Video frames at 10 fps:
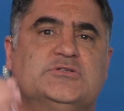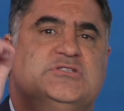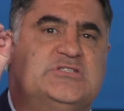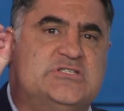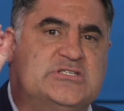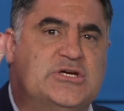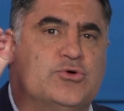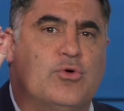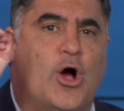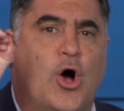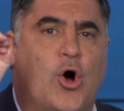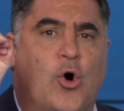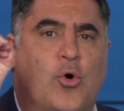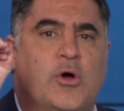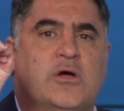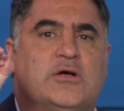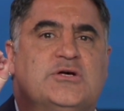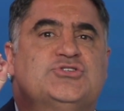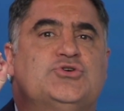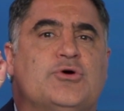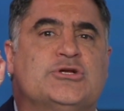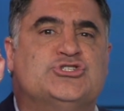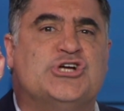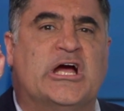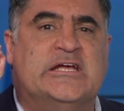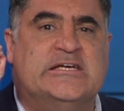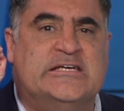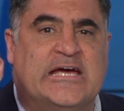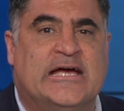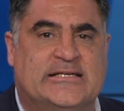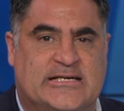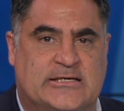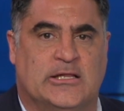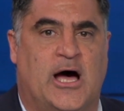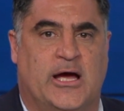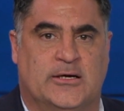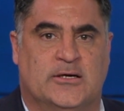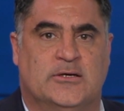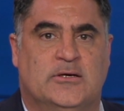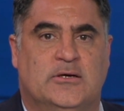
Zero. Yeah. Because you're a gigantic liar